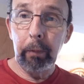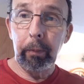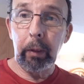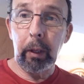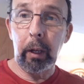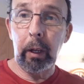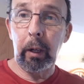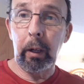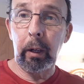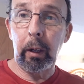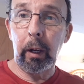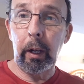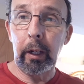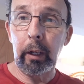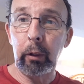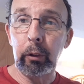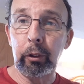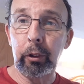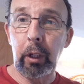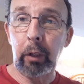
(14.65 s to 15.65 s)
I
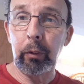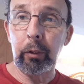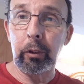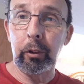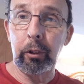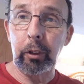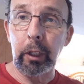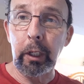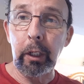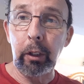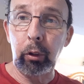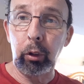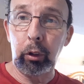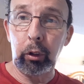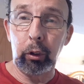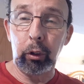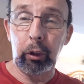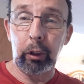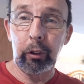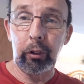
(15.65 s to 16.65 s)
know 7C took
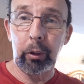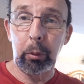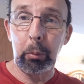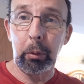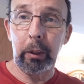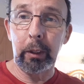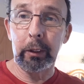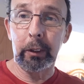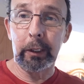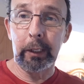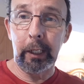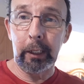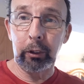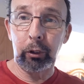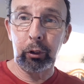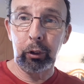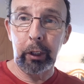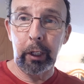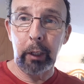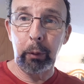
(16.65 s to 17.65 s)
a look at some of this
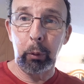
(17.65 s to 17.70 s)
yesterday.